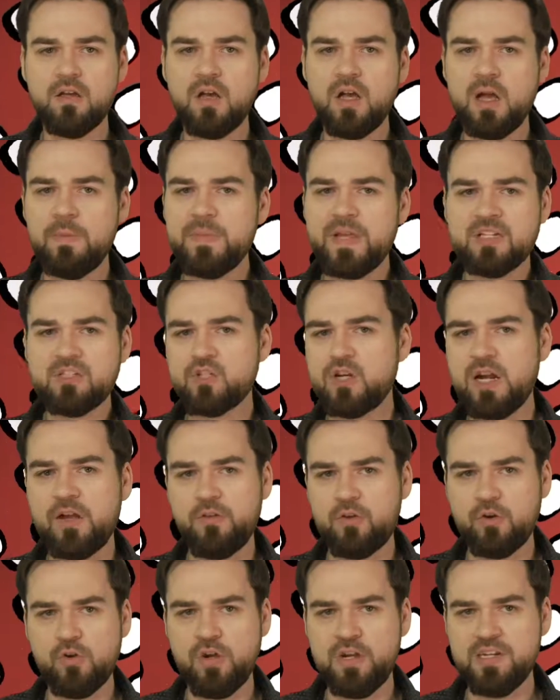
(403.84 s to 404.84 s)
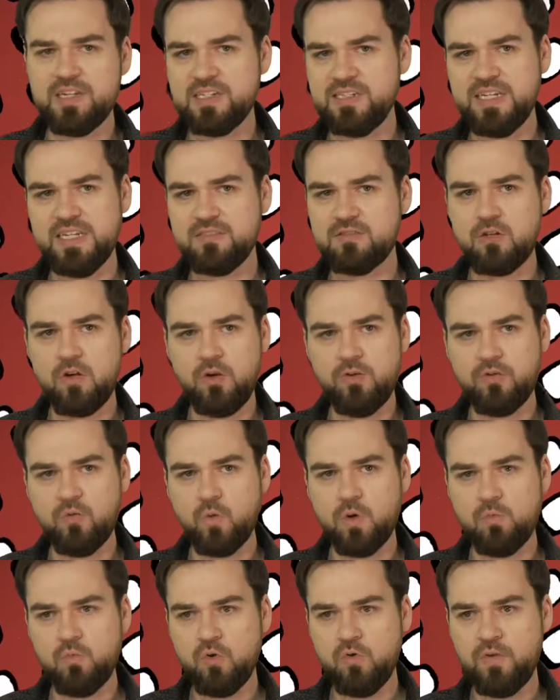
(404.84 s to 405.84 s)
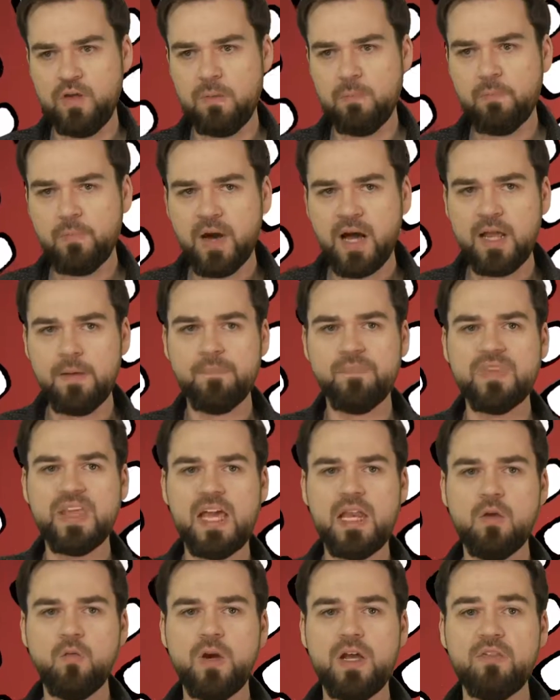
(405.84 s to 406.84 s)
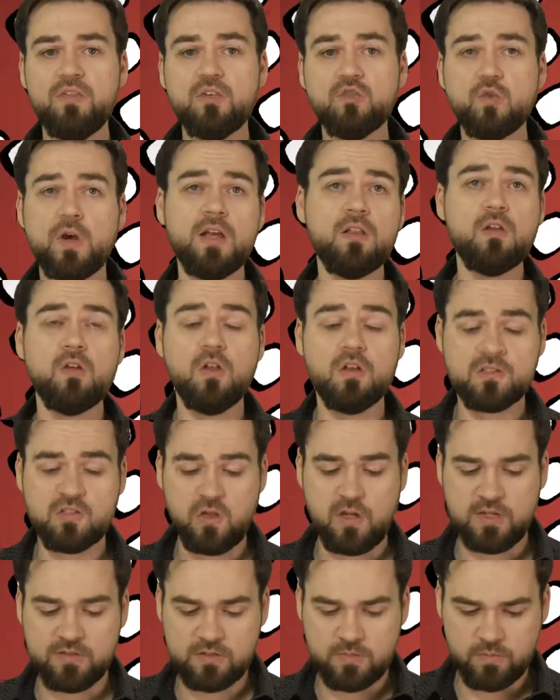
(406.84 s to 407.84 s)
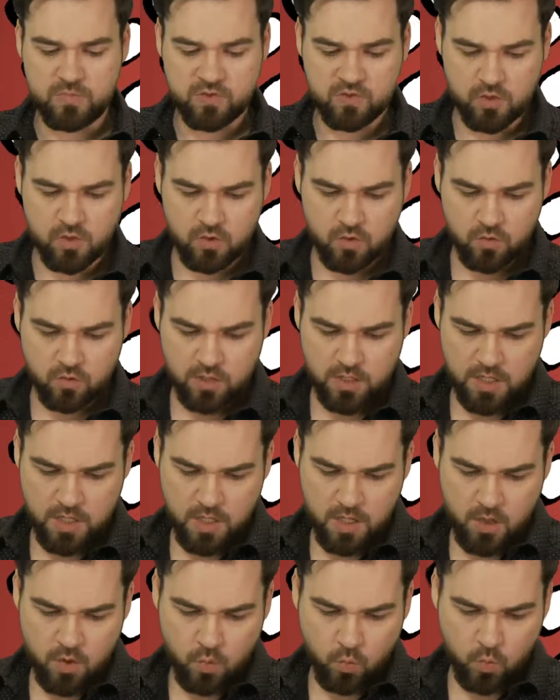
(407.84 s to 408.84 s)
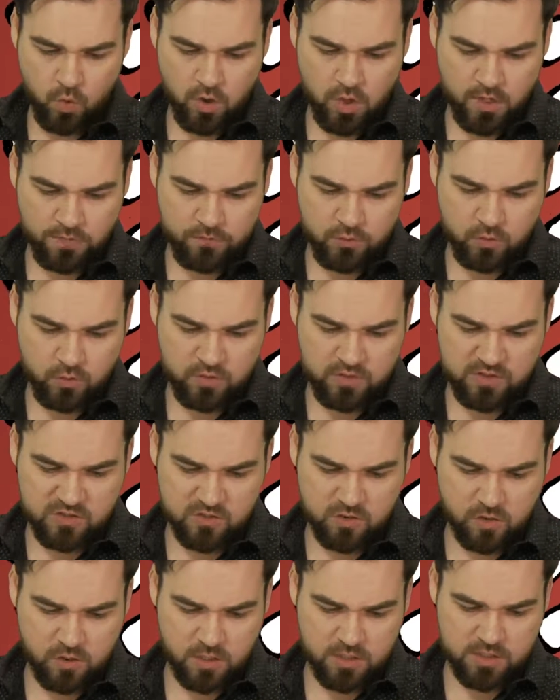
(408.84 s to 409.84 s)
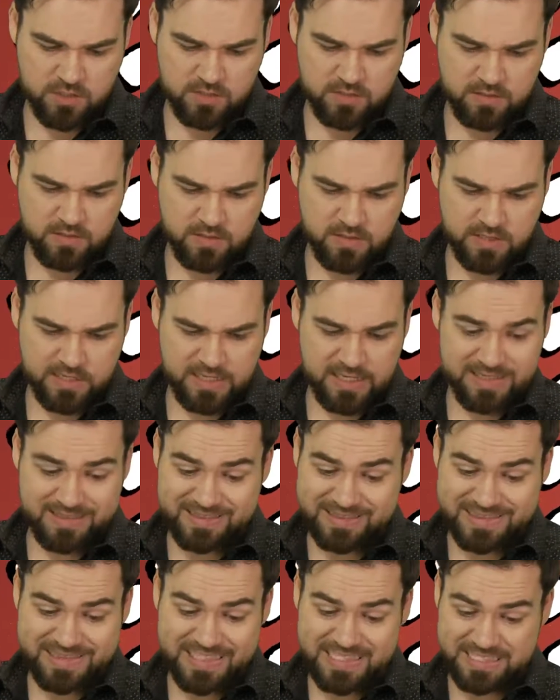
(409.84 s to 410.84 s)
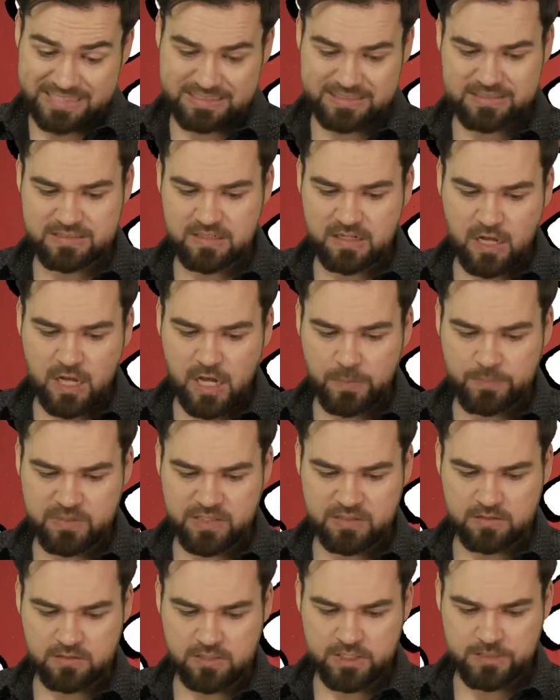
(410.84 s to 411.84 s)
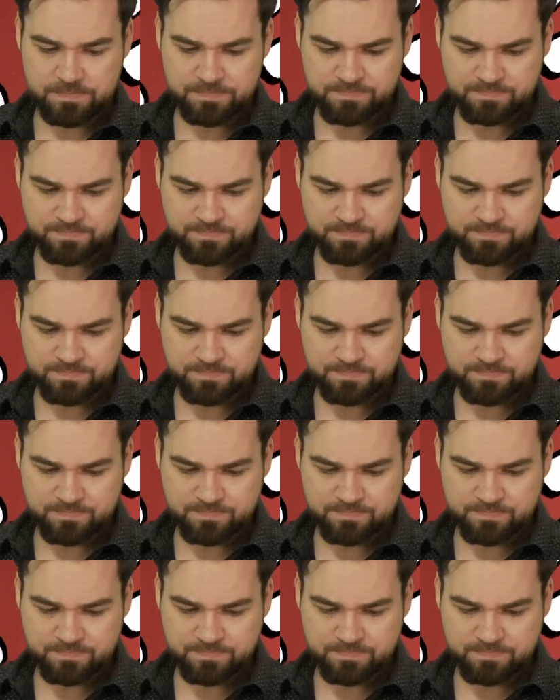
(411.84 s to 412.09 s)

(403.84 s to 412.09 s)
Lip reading: I'm not sure how they're going to condense it all into one movie. But anyway, the trailer looks awesome. So we're off to a good start, at least optically.